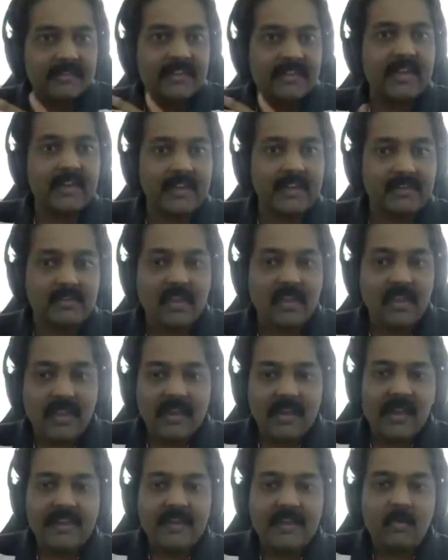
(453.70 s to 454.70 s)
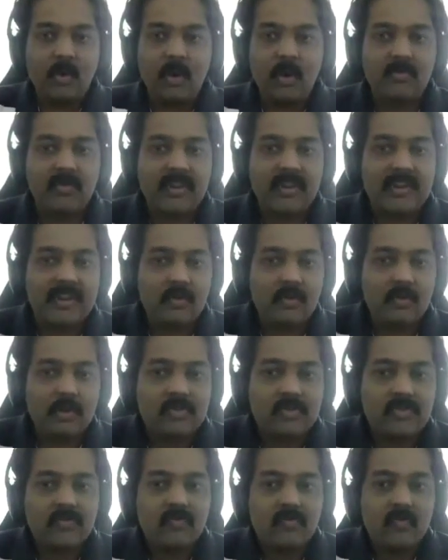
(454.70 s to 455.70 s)
targets. Like what we did
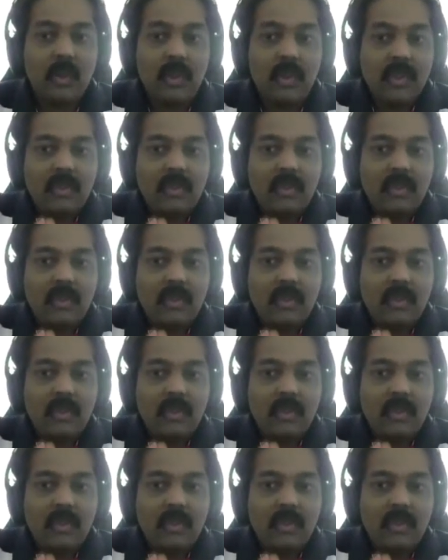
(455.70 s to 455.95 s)
was